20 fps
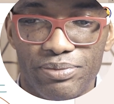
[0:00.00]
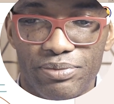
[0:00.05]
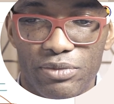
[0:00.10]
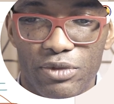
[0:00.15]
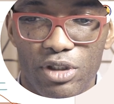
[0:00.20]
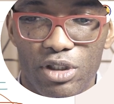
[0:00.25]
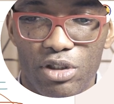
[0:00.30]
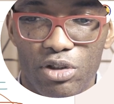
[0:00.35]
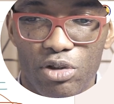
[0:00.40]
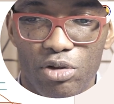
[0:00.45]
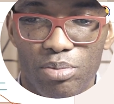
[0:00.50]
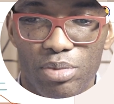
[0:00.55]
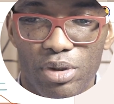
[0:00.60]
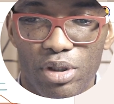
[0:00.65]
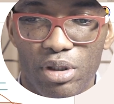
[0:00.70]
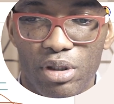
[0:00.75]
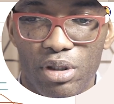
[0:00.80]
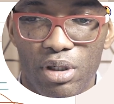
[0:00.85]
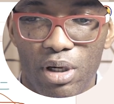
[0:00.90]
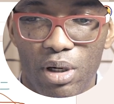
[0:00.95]
This could
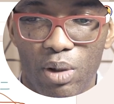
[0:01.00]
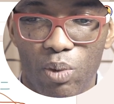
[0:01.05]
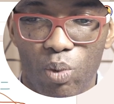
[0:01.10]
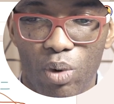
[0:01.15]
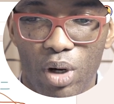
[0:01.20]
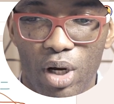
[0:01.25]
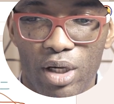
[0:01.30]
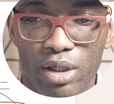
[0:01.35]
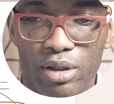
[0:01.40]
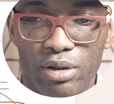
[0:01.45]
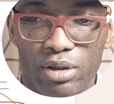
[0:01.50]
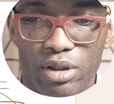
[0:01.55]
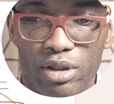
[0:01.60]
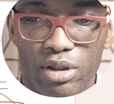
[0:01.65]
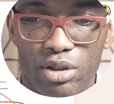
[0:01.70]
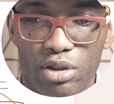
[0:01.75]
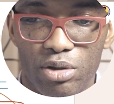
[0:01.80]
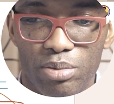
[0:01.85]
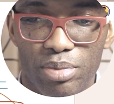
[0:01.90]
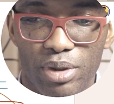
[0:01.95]
be one,
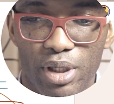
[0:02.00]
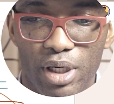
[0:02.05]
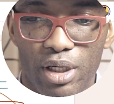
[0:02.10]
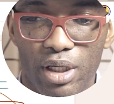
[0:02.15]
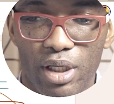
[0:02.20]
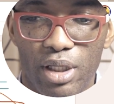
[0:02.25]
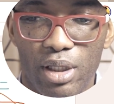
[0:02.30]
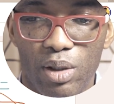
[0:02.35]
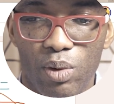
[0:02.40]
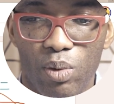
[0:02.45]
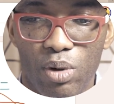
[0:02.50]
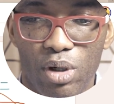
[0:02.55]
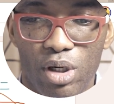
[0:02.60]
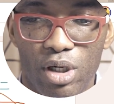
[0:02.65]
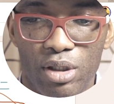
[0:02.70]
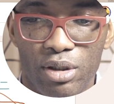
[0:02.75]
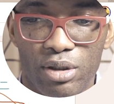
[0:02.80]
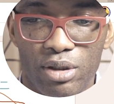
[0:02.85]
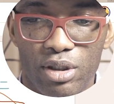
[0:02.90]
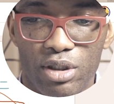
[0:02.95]
this could be another
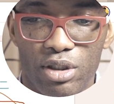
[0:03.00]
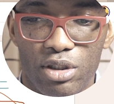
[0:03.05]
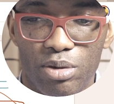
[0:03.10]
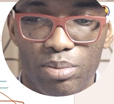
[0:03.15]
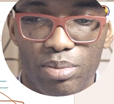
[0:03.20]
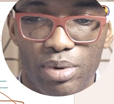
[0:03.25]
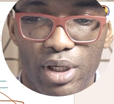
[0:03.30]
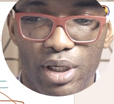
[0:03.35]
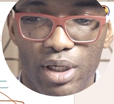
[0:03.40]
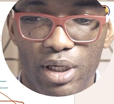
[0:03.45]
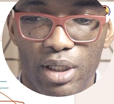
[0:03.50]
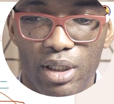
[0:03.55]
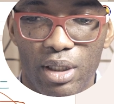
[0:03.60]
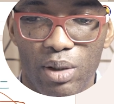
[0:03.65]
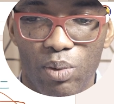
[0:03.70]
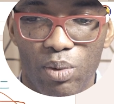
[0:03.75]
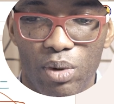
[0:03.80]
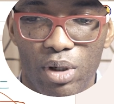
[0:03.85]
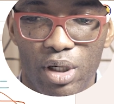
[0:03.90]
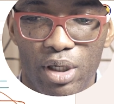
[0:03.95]
one, this could be another
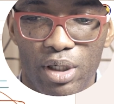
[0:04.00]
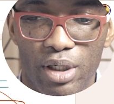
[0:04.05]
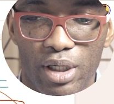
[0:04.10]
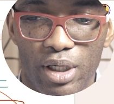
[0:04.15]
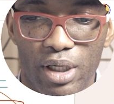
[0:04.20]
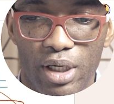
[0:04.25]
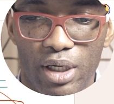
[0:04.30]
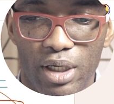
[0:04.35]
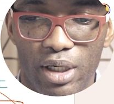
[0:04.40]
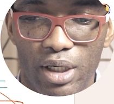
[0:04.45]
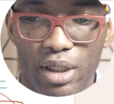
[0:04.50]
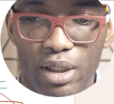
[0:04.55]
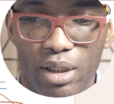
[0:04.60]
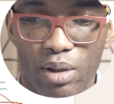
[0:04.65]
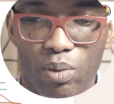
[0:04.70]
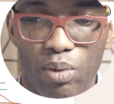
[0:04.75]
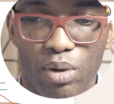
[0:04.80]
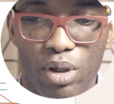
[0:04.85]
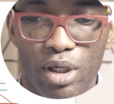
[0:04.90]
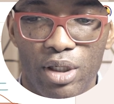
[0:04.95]
one, and another
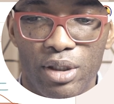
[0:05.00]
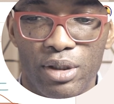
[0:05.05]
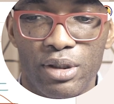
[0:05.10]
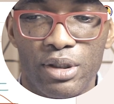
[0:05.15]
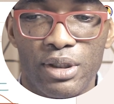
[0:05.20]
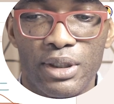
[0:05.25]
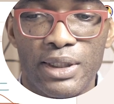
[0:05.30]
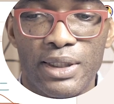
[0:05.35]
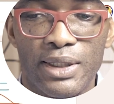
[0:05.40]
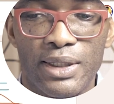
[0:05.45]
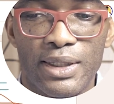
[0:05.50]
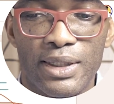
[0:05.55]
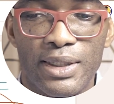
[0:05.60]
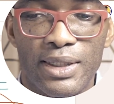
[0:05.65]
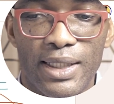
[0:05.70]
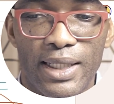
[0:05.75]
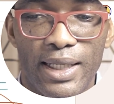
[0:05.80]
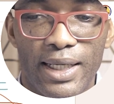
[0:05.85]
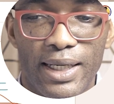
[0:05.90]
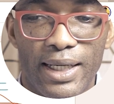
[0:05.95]
one,
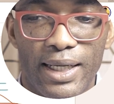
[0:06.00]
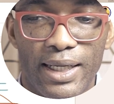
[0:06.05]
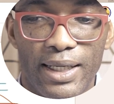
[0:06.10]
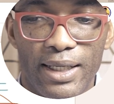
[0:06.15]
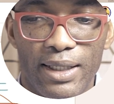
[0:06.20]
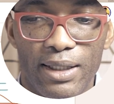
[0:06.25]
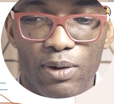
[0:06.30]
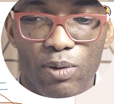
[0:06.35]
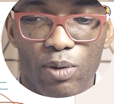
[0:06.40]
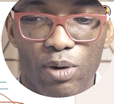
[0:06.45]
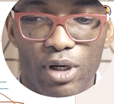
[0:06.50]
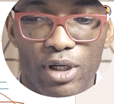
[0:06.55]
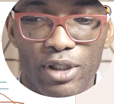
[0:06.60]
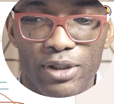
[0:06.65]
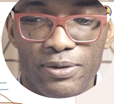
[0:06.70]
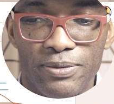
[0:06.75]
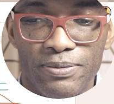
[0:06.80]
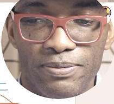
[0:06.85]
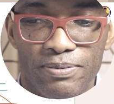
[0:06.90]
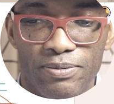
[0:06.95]
and another
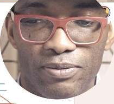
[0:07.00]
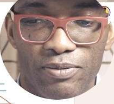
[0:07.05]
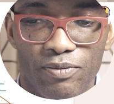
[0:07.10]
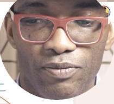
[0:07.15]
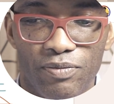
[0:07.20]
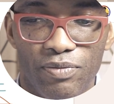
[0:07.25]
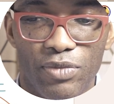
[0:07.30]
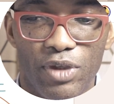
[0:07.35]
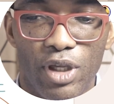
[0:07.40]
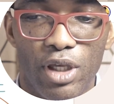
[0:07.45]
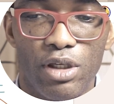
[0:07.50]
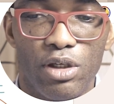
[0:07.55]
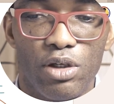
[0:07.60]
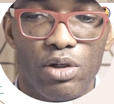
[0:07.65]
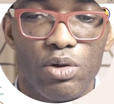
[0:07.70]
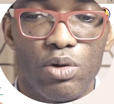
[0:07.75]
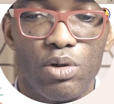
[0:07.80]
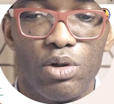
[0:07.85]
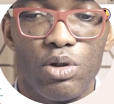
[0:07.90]
one. And you can